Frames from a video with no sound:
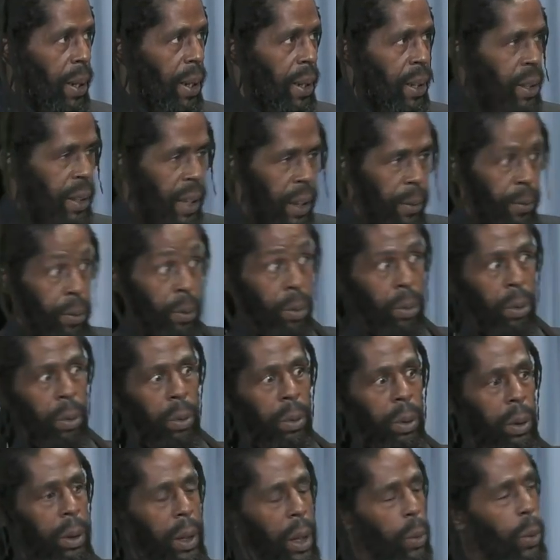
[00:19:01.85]
It's if oh,
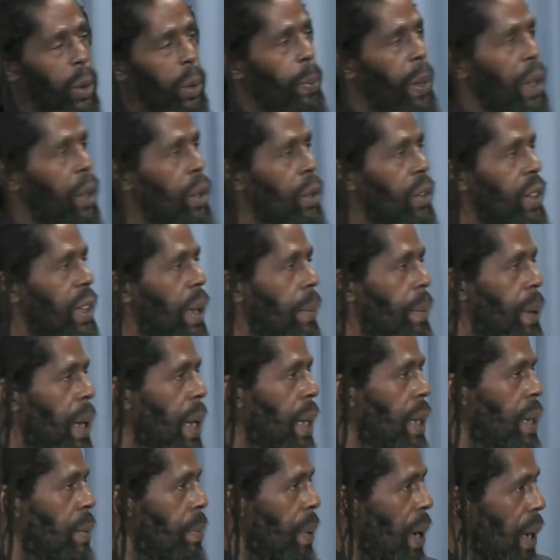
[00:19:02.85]
they want to be
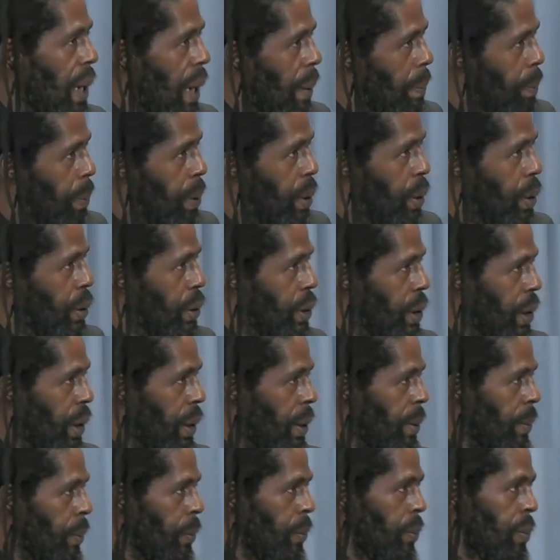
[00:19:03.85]
contaminated by that person,
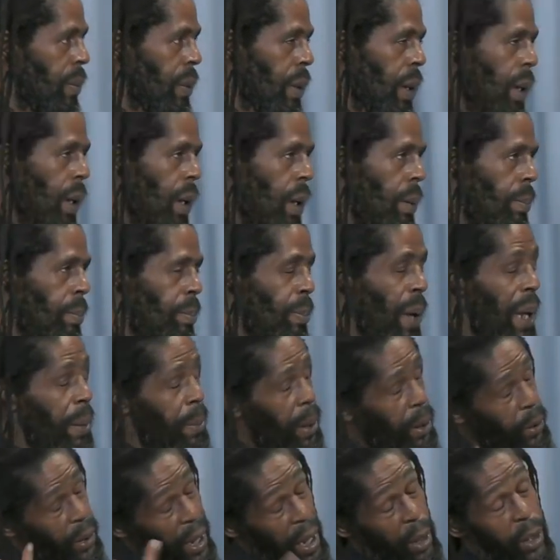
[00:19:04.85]
and
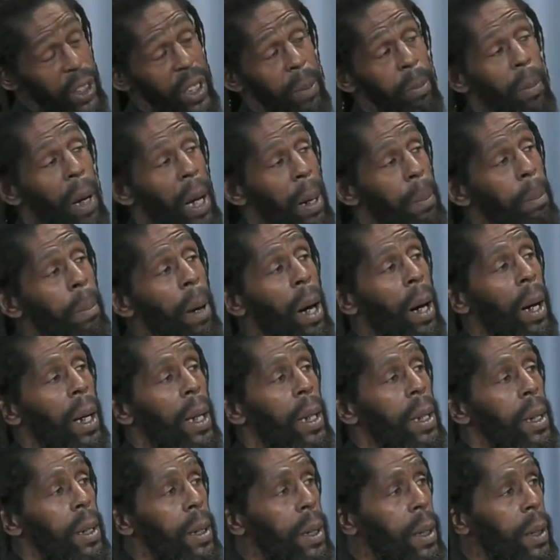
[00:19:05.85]
maybe that was in my
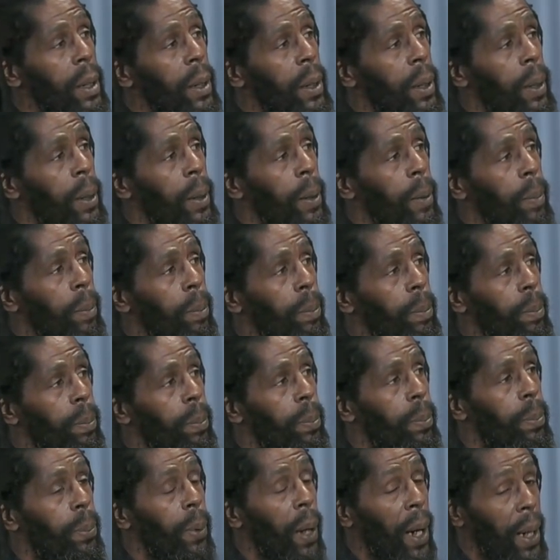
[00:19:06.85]
mind,
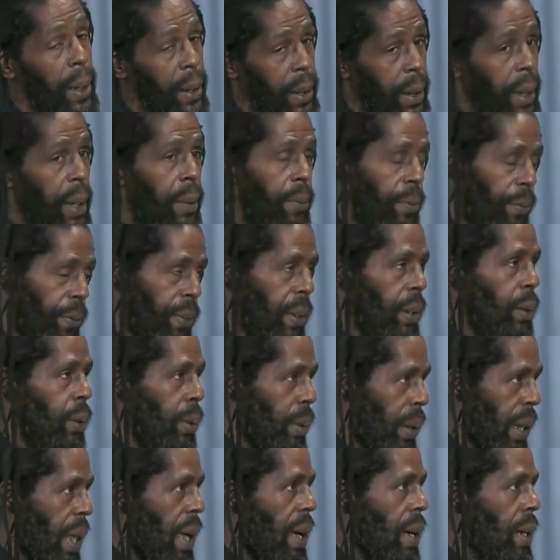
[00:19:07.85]
but I did feel
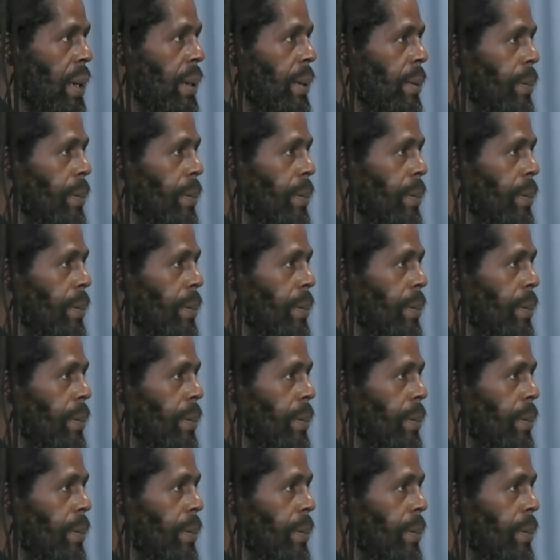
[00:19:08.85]
that.